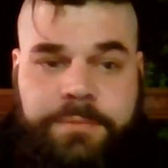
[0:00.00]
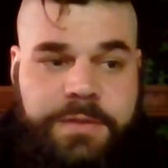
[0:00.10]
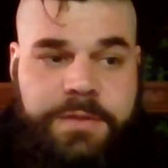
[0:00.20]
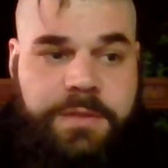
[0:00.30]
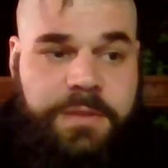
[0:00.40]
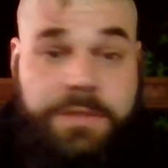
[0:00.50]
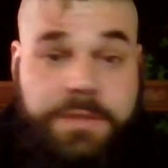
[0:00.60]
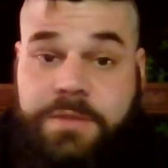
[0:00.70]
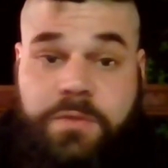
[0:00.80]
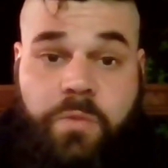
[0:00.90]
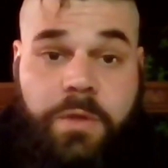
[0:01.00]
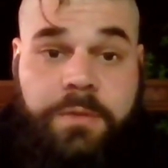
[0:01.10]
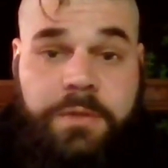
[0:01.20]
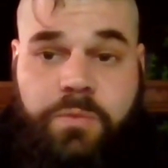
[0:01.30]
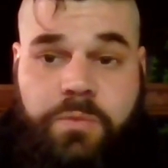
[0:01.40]
Because this is the one.
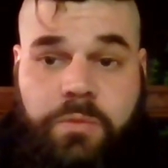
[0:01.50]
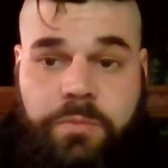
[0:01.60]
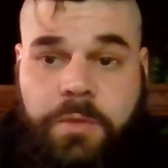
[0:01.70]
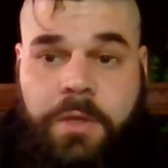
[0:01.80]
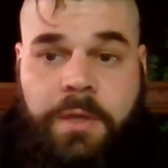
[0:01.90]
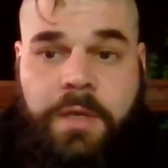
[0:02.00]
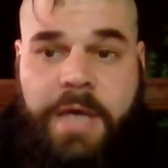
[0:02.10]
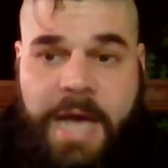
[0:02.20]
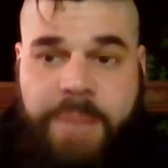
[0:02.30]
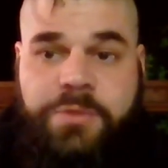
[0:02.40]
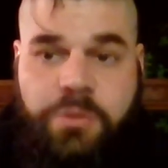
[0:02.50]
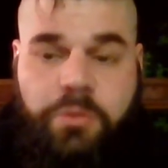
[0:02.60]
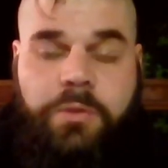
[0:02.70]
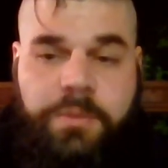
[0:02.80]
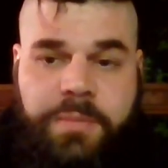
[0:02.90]
This will
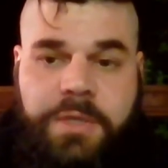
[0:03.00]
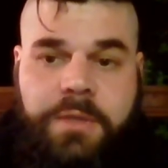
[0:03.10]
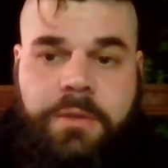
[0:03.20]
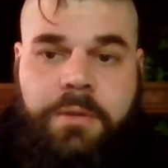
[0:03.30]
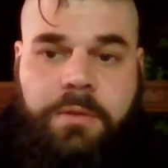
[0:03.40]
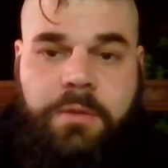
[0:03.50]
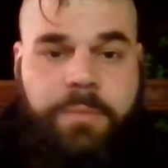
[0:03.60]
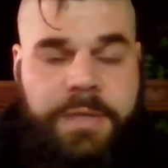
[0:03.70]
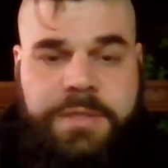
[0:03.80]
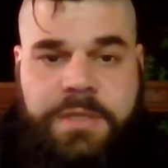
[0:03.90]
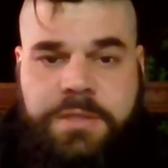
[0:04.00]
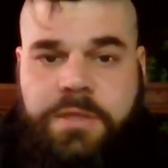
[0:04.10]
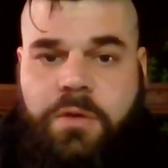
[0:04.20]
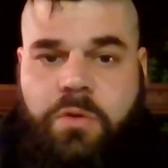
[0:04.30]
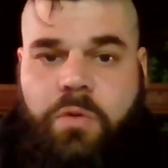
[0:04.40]
absolutely be the best
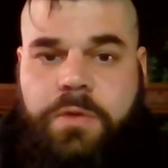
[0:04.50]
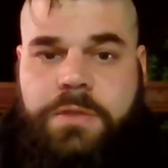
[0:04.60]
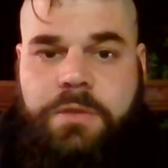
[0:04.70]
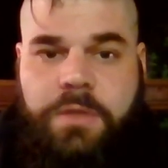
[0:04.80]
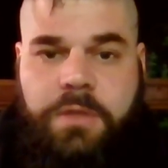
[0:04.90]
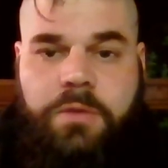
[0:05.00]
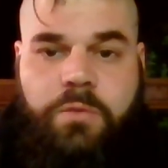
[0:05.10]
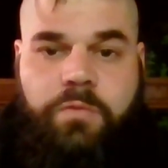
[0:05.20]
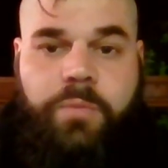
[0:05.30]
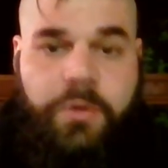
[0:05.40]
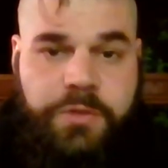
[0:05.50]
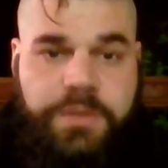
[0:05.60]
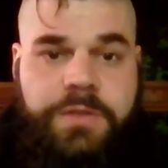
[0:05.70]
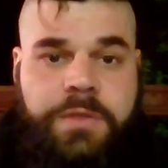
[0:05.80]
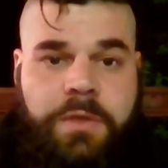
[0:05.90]
SEO course that you've
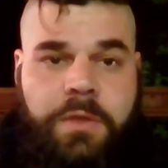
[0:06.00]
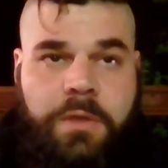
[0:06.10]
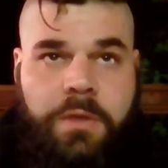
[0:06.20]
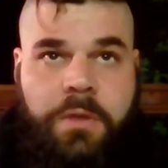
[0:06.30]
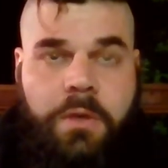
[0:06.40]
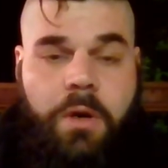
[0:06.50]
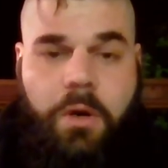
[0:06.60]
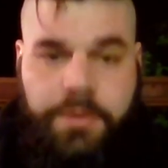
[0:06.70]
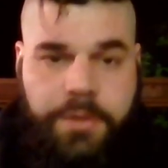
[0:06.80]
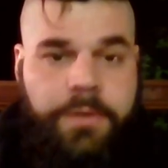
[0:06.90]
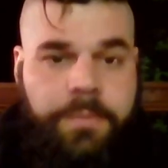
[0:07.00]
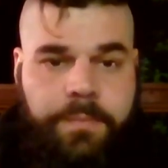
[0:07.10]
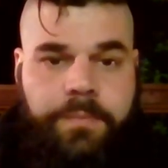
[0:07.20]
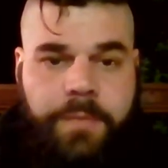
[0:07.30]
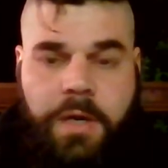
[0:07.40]
purchased all year.
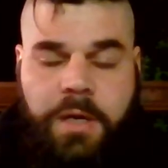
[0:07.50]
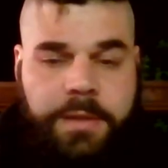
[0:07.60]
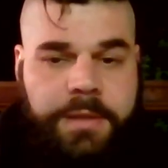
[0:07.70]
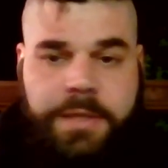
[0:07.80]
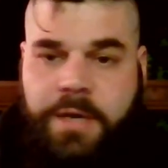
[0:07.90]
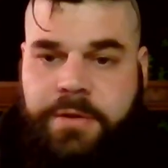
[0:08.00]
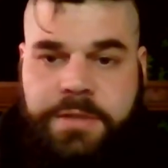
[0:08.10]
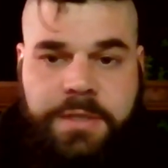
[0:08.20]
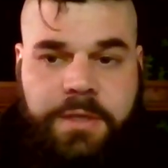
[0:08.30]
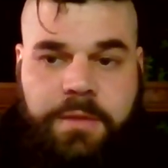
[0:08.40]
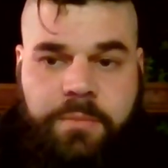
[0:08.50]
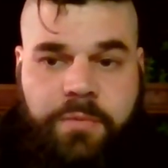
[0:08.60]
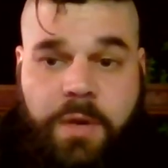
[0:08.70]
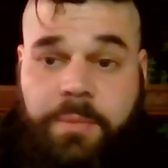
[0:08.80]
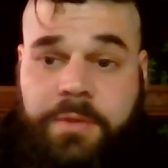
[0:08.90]
Guarantee it,
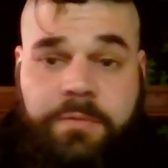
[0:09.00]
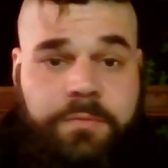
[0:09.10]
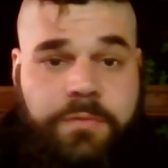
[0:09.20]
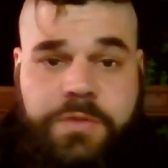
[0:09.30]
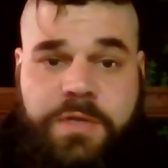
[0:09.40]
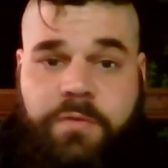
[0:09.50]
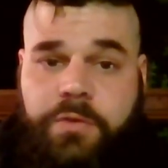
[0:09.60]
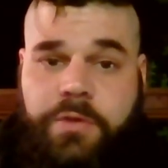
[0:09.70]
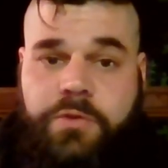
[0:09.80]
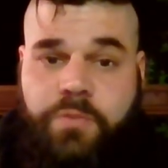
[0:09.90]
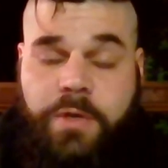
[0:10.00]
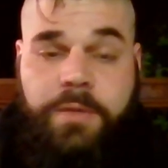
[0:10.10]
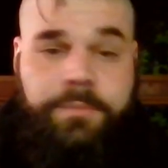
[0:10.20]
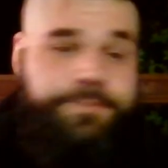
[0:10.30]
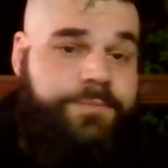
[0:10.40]
probably for several years
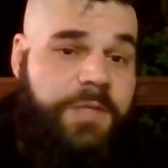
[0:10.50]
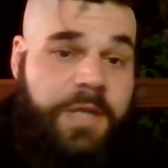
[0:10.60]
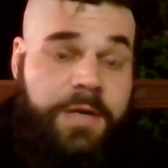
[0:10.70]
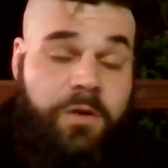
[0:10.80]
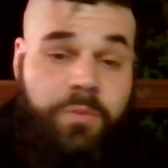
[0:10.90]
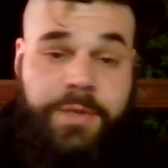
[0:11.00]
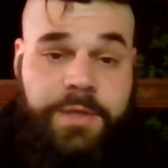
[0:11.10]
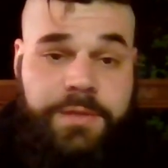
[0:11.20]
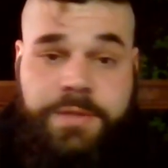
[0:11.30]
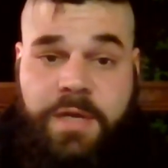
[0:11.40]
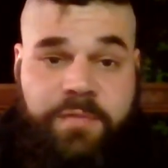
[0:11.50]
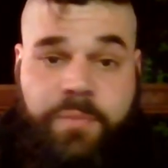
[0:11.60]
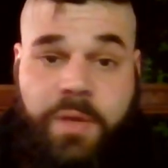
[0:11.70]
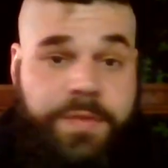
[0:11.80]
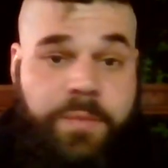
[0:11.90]
running. And I know because I've
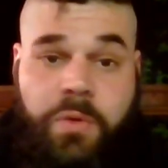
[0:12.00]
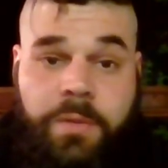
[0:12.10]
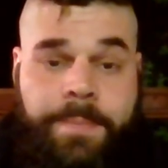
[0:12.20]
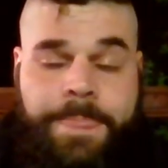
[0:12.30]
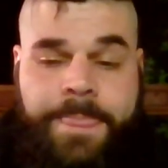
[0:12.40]
bought them all.